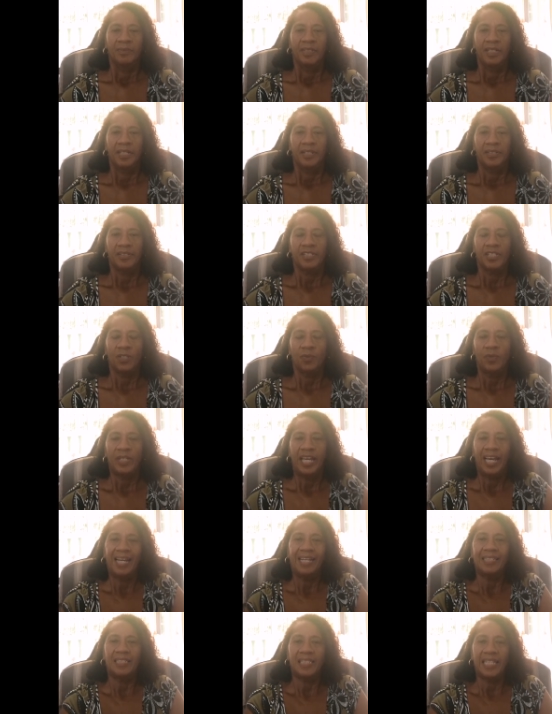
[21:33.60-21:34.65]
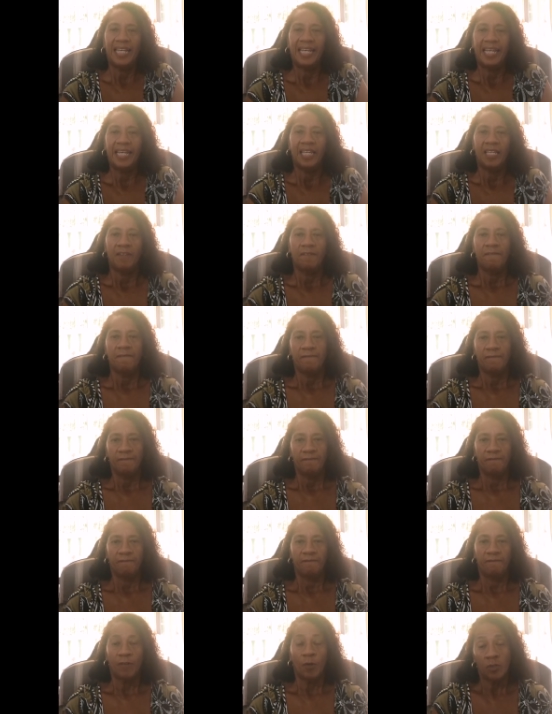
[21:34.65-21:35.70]
Yeah, so we had a
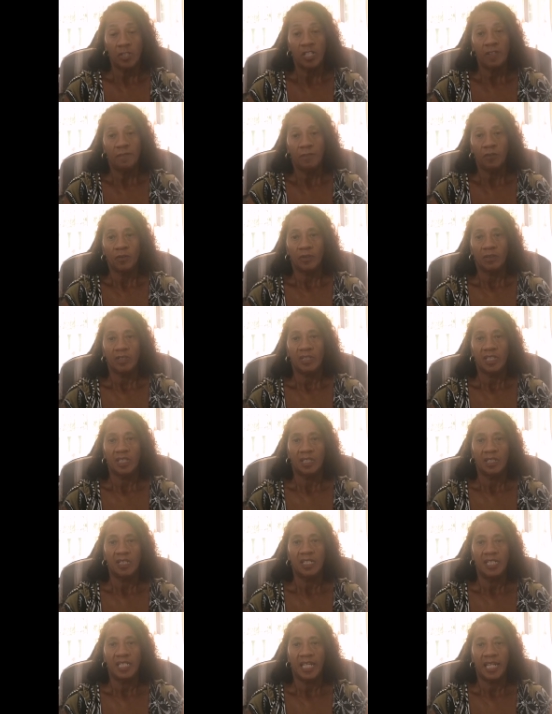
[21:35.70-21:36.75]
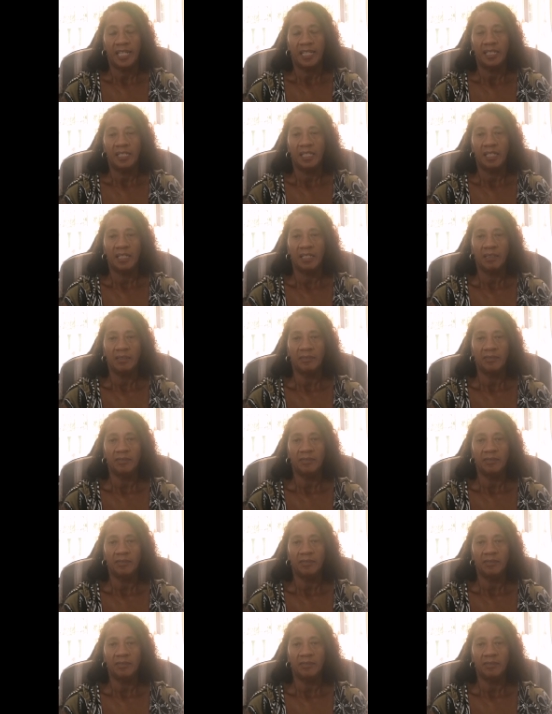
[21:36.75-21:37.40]
40-foot container.